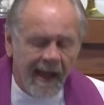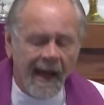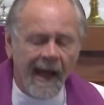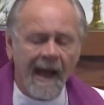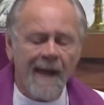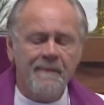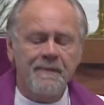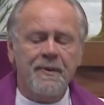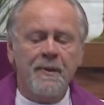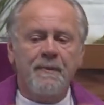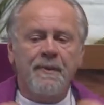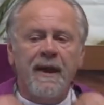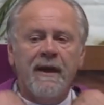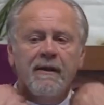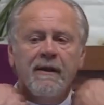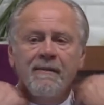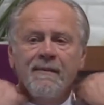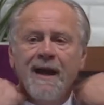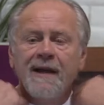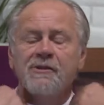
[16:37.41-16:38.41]
I'm
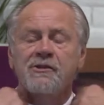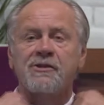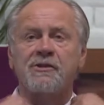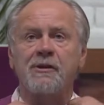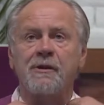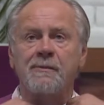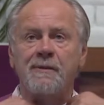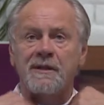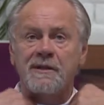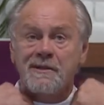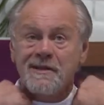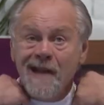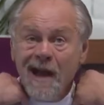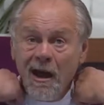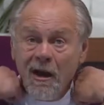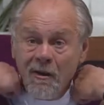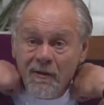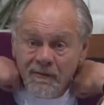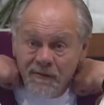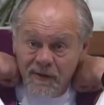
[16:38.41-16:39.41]
preparing my sermons
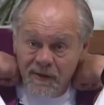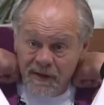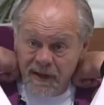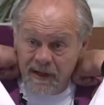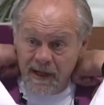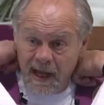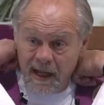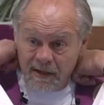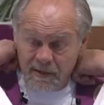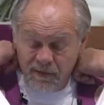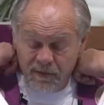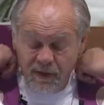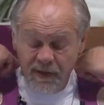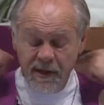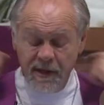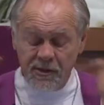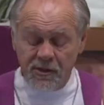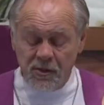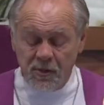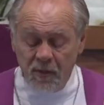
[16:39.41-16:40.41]
now for the next for
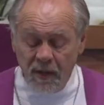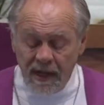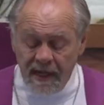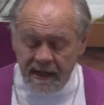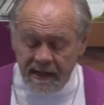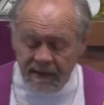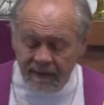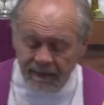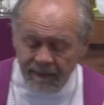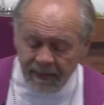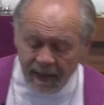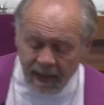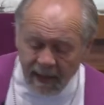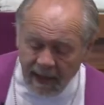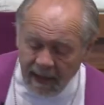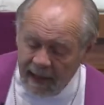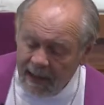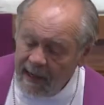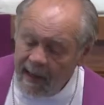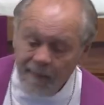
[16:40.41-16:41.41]
this week,
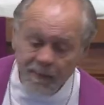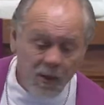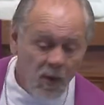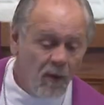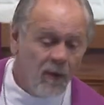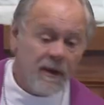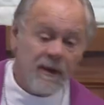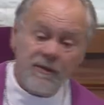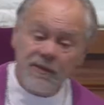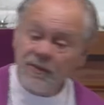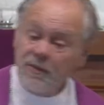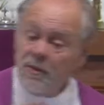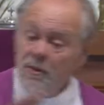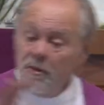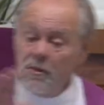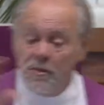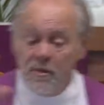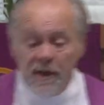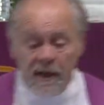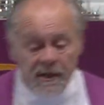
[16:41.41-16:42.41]
and I'm going
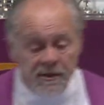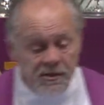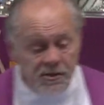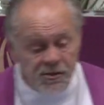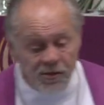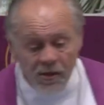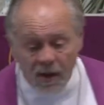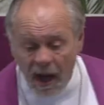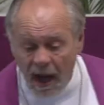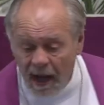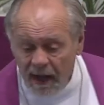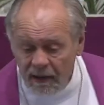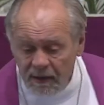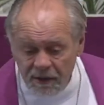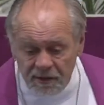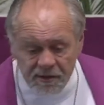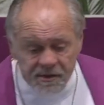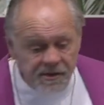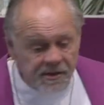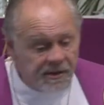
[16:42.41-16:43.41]
through his
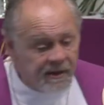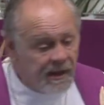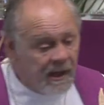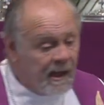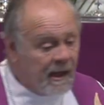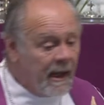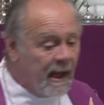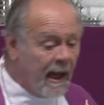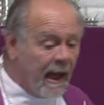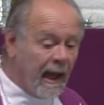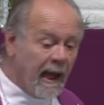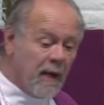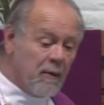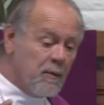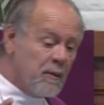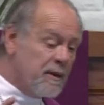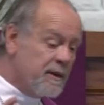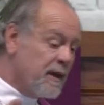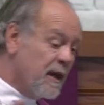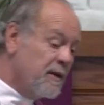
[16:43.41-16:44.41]
trials and
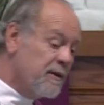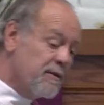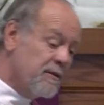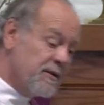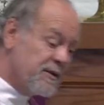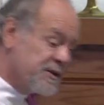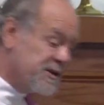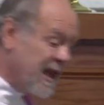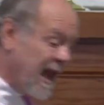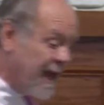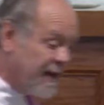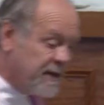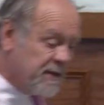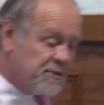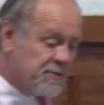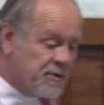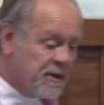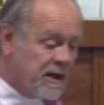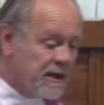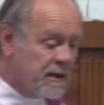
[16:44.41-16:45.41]
with under the
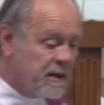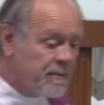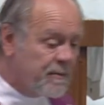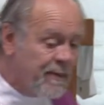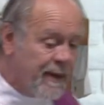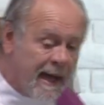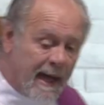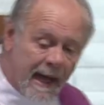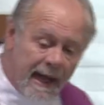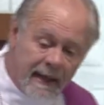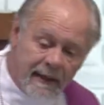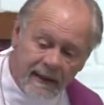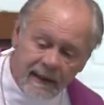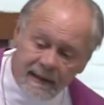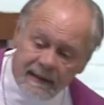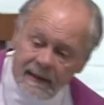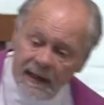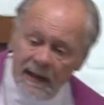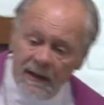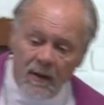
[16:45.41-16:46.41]
Sanhedrin and
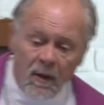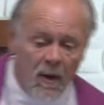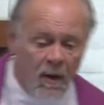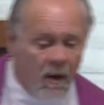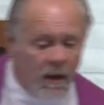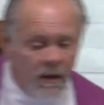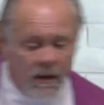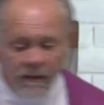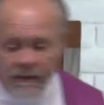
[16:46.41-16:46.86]
Pilate and all